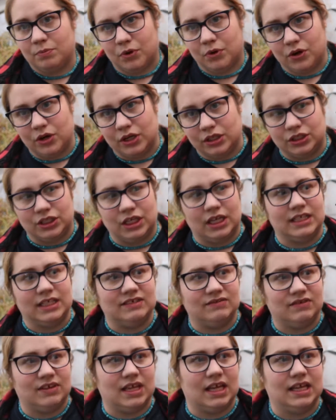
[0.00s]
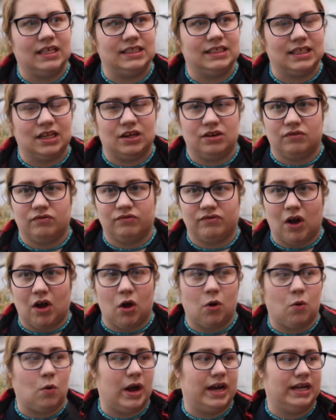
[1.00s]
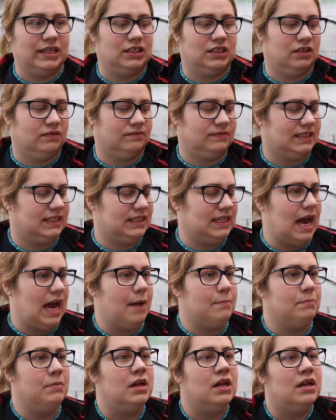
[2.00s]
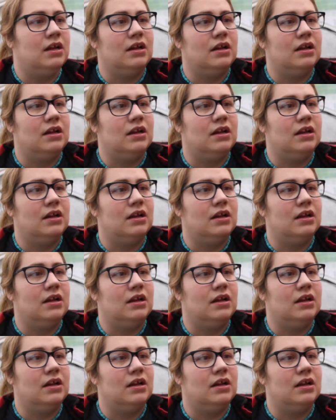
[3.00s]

pruning shears for things that have got quite a tough stem,